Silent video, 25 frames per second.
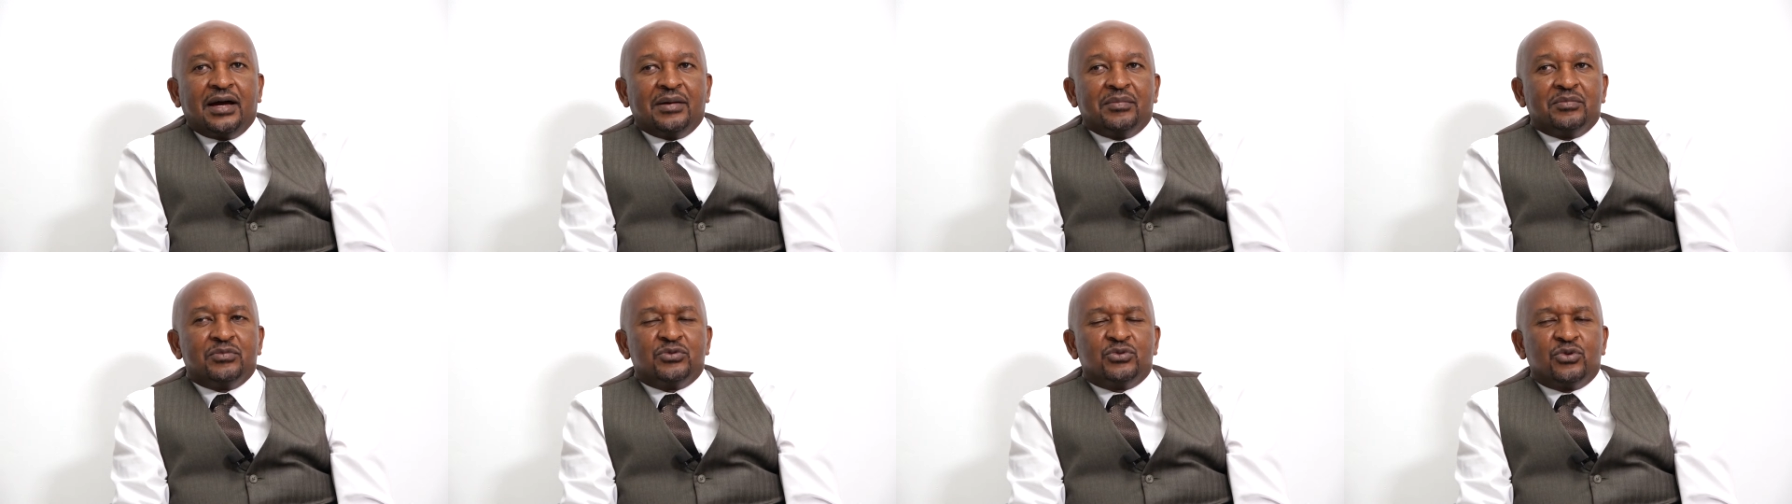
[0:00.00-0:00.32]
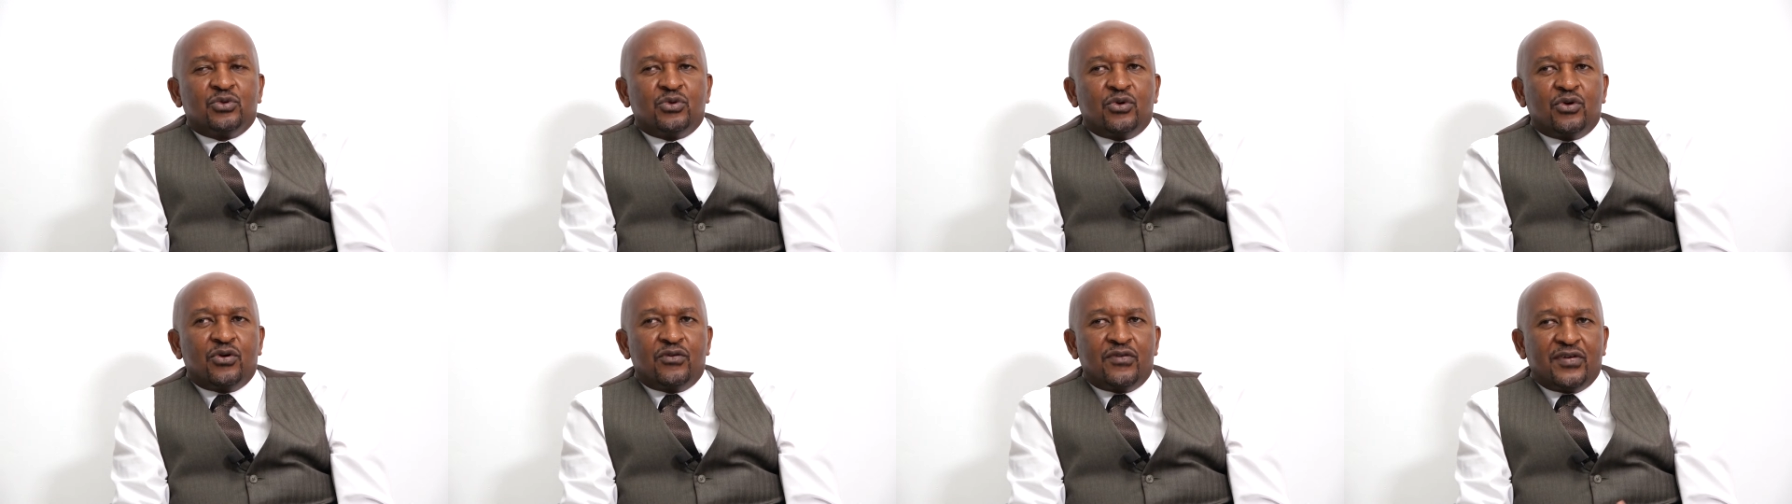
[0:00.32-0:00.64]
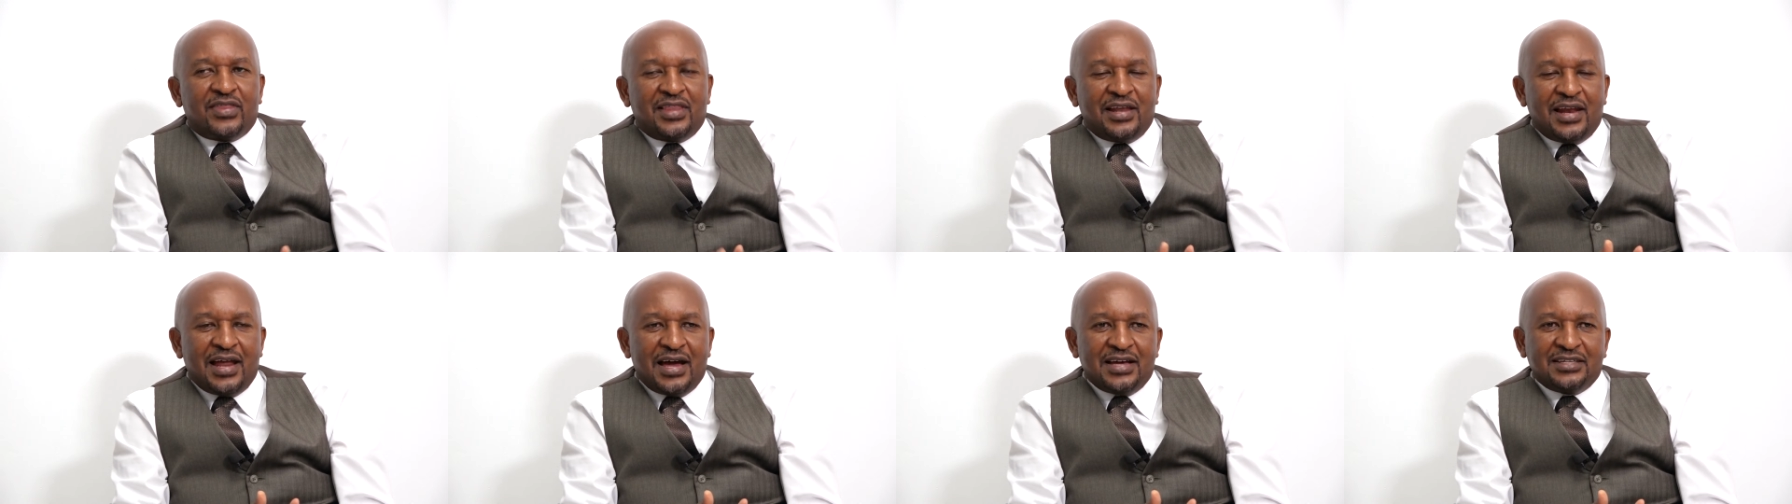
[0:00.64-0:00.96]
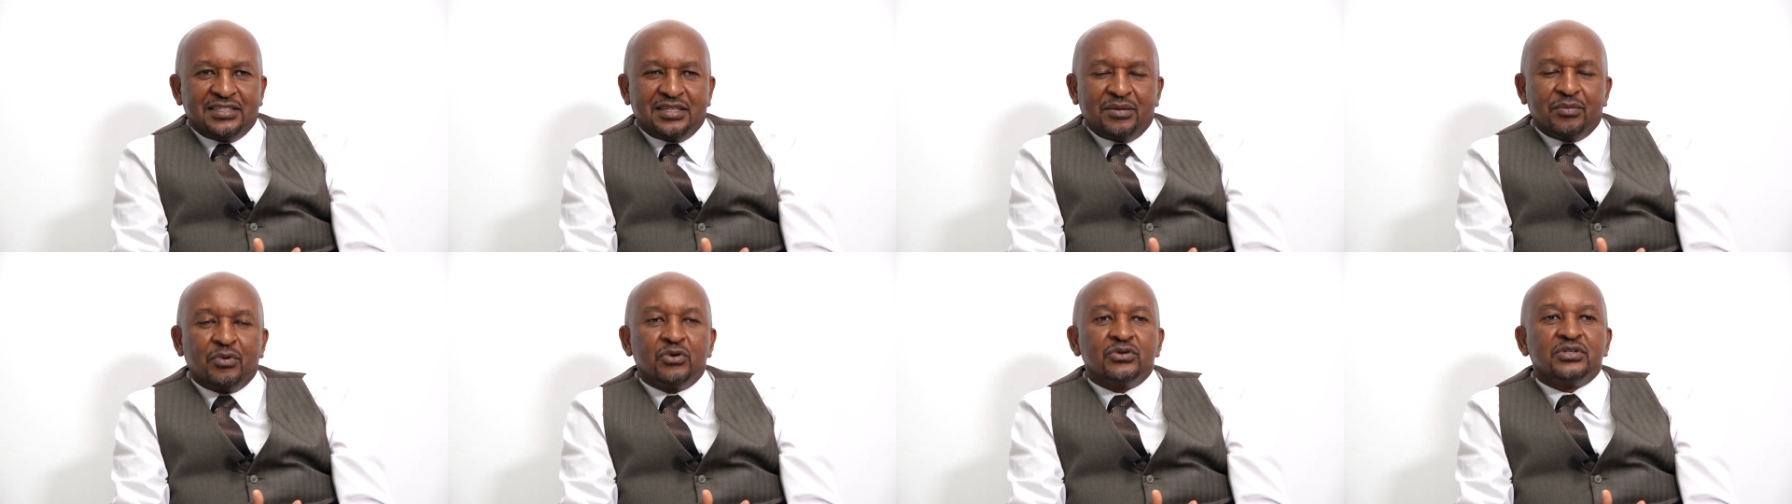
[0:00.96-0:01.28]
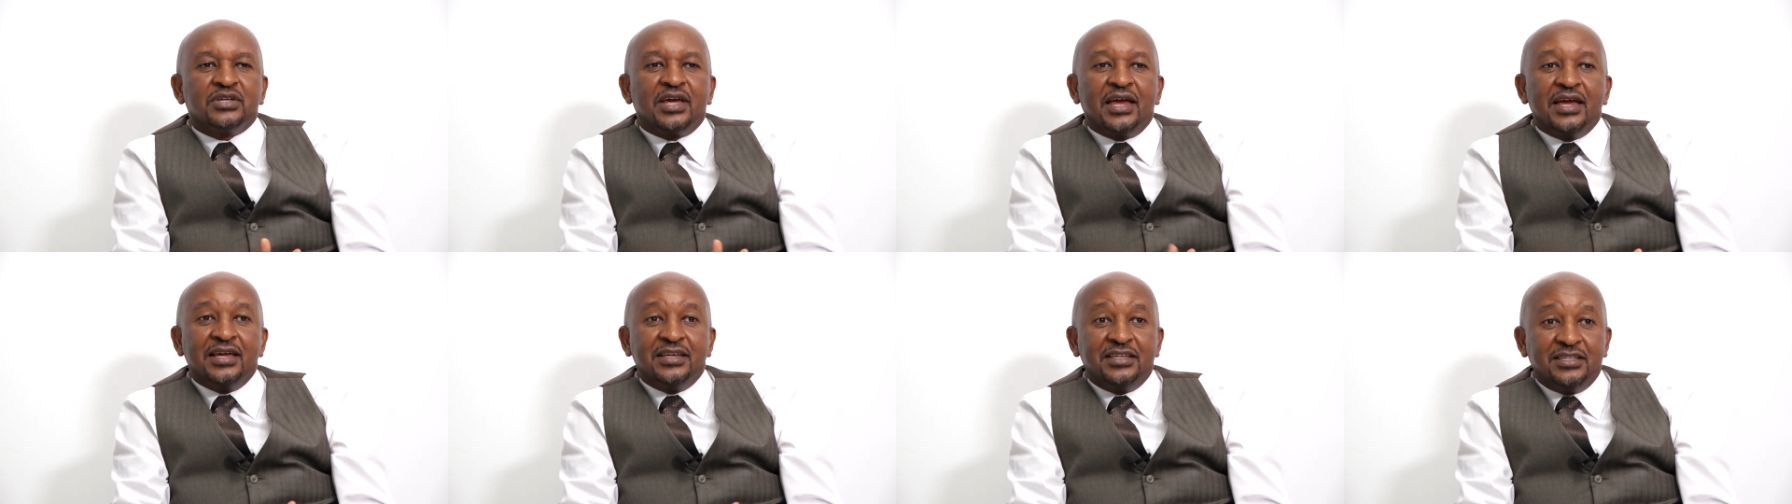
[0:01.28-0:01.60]
So over the last about
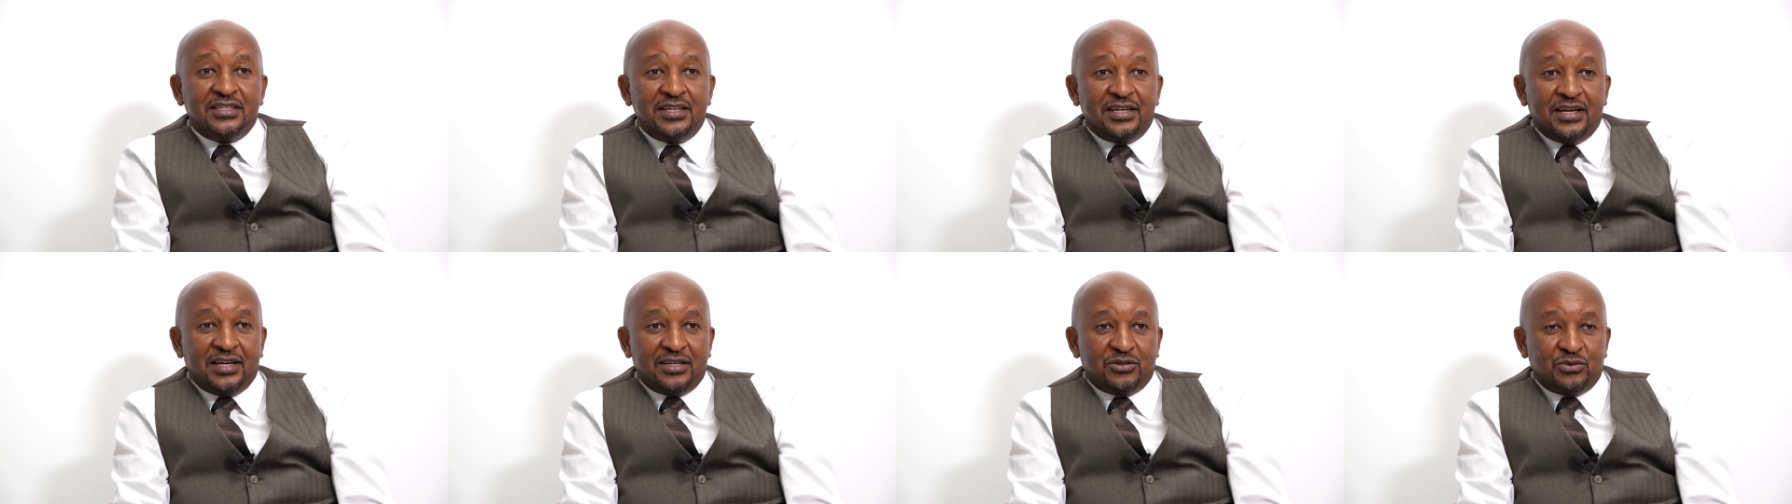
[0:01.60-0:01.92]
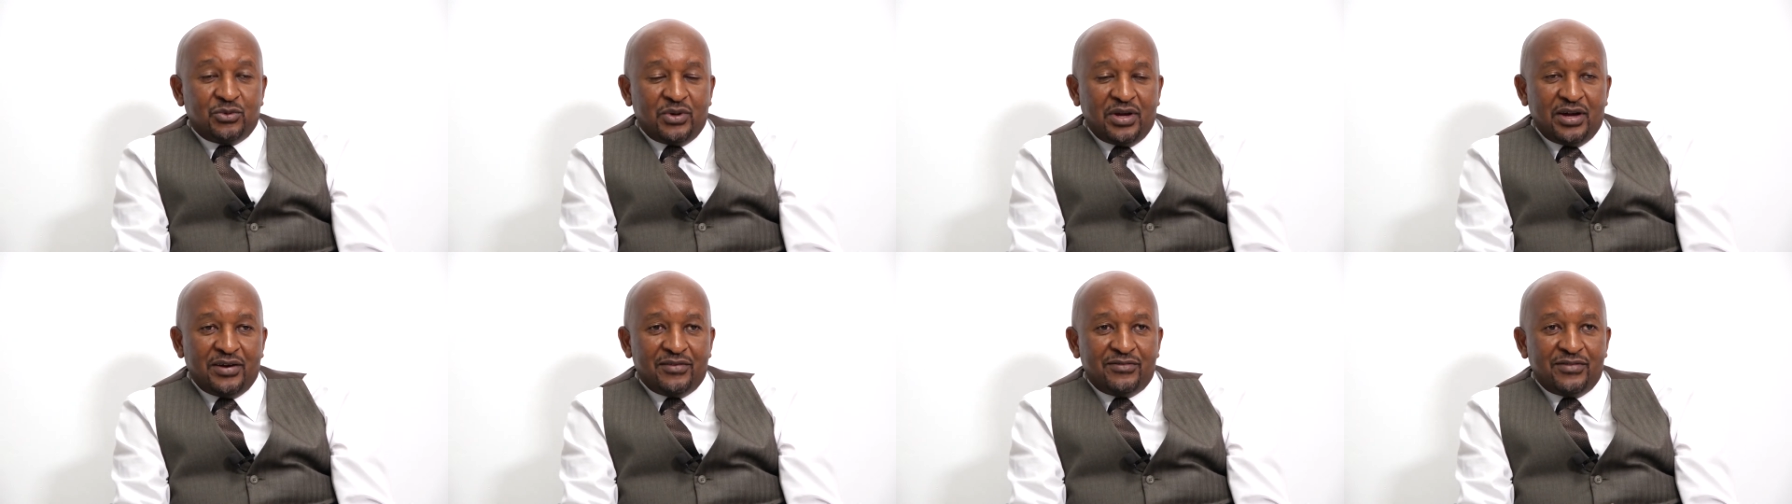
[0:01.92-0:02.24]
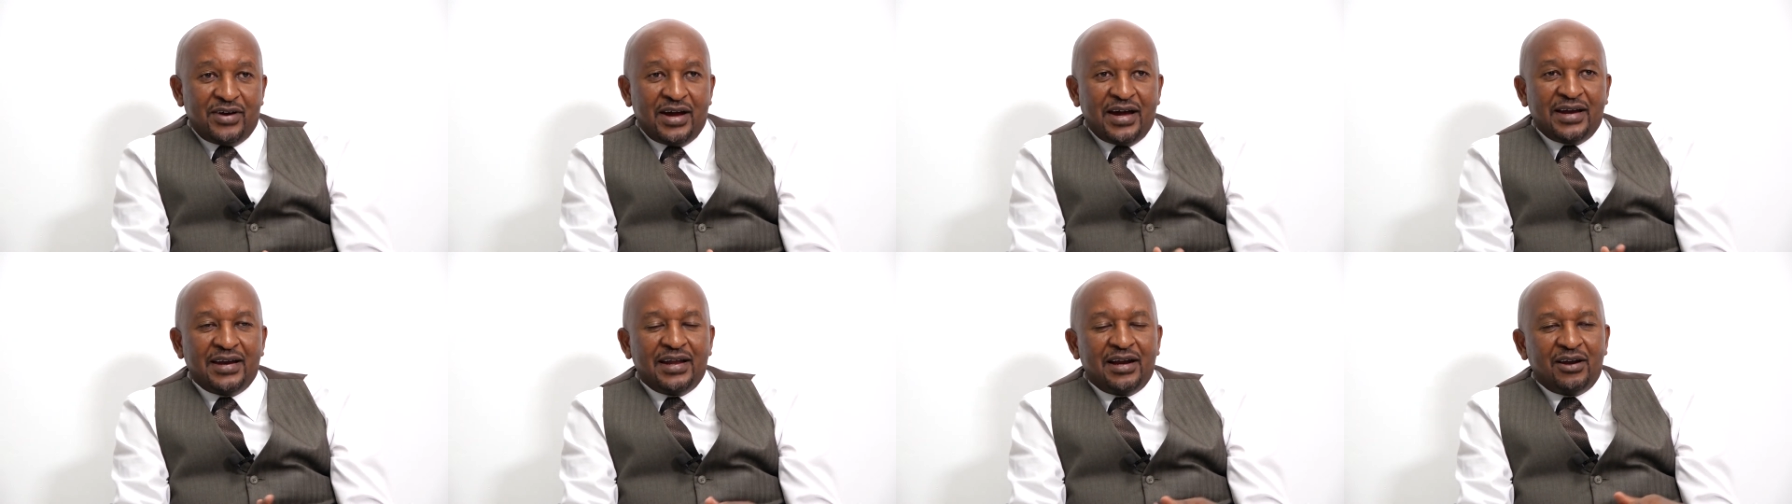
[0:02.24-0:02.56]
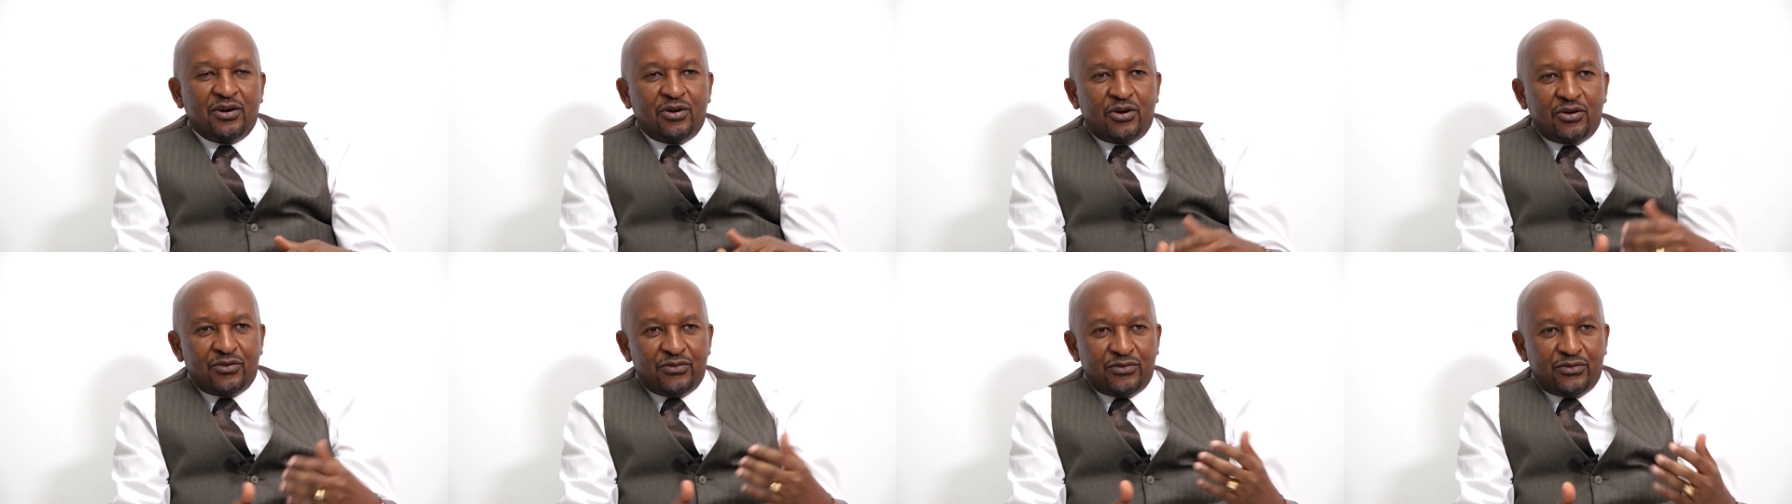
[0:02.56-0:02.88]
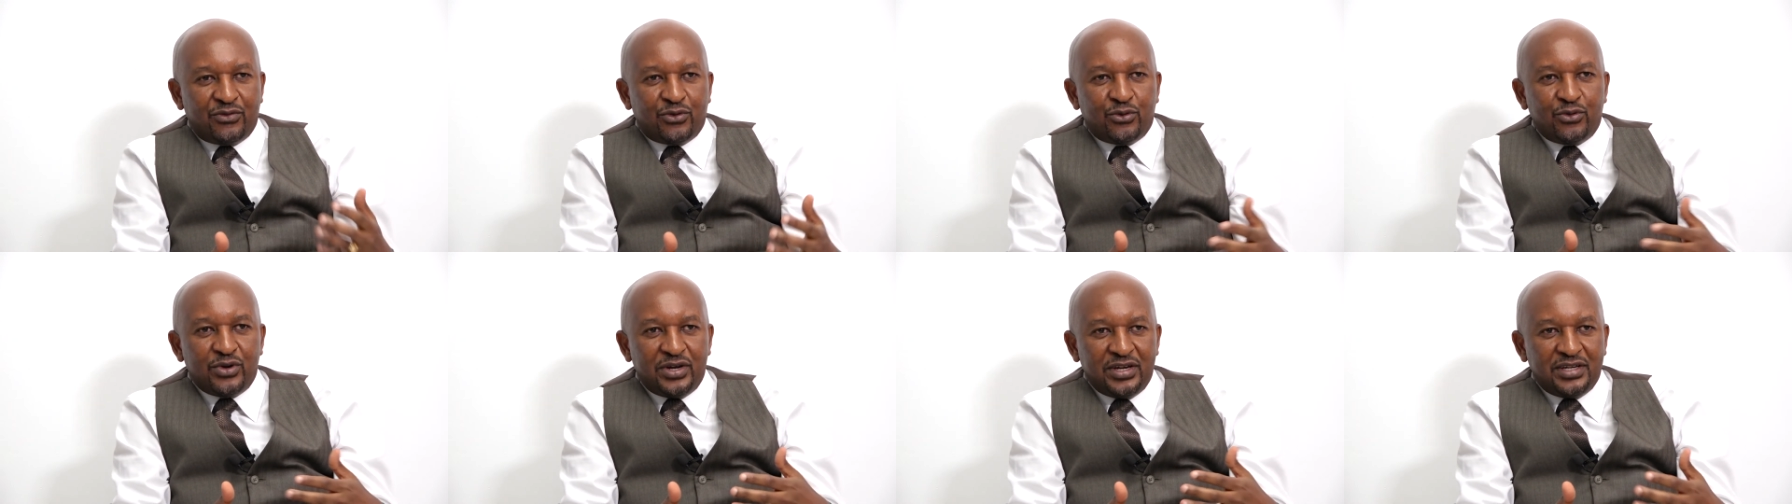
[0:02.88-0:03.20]
8 years, we have had a lot of
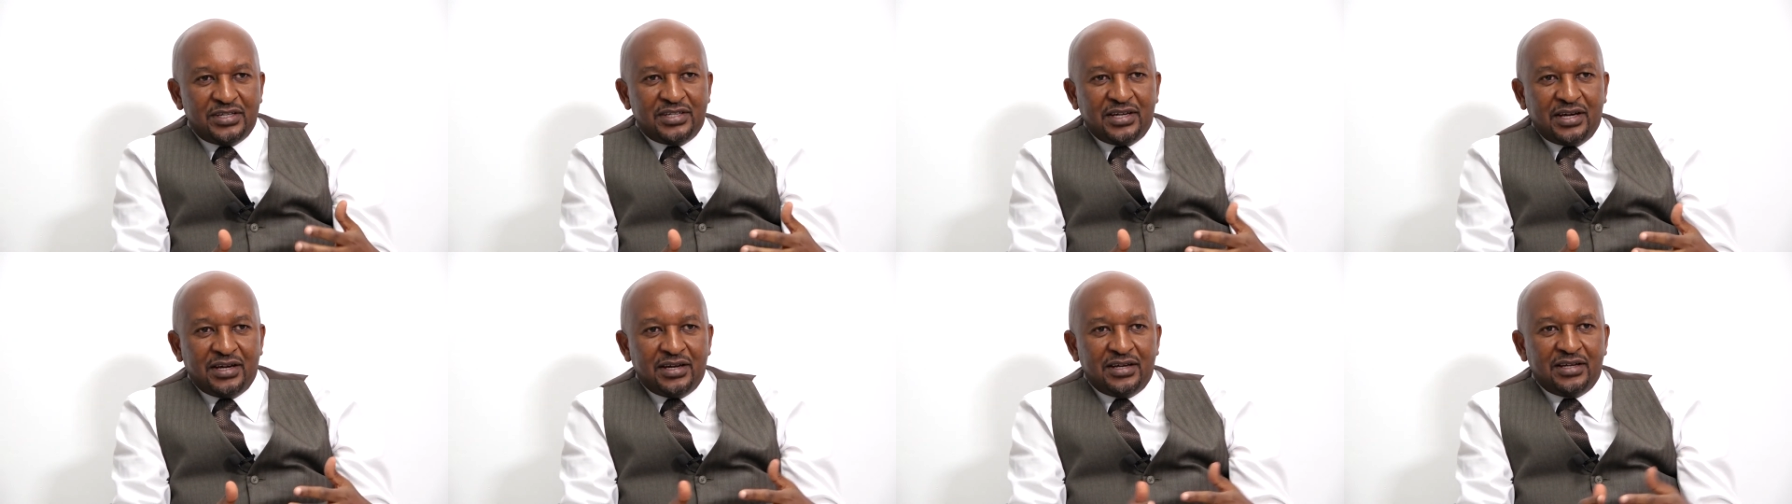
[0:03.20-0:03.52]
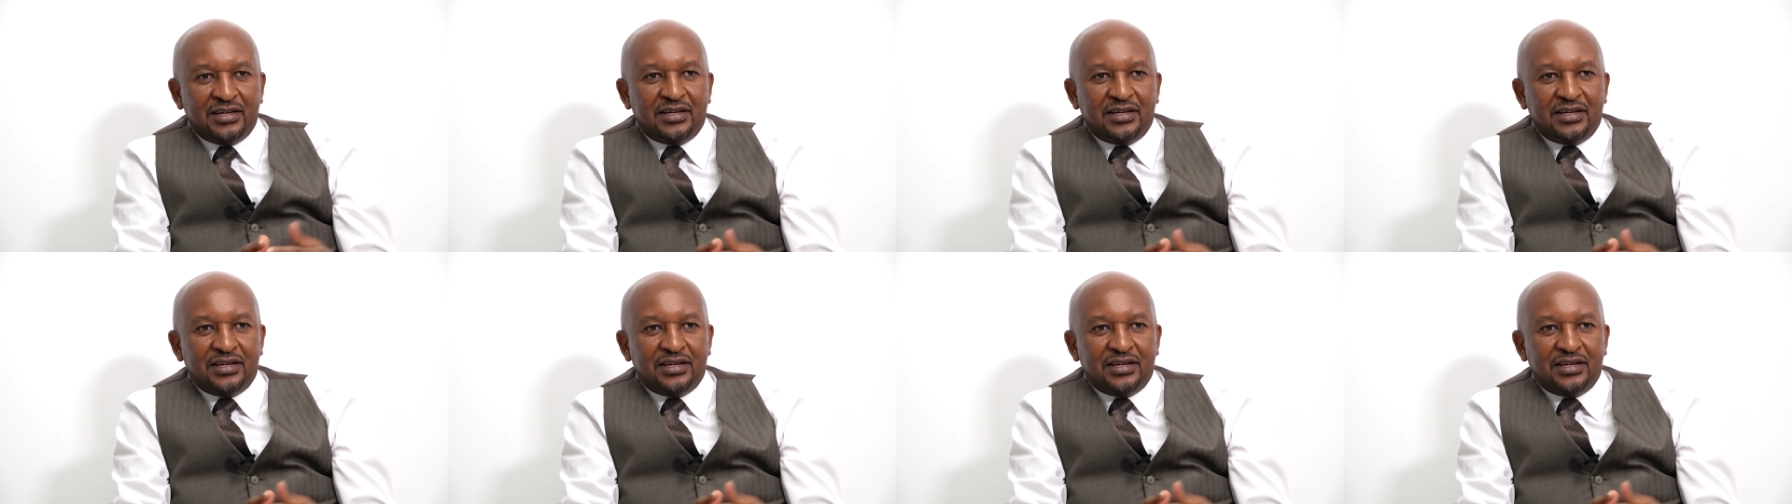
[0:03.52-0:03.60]
raw data,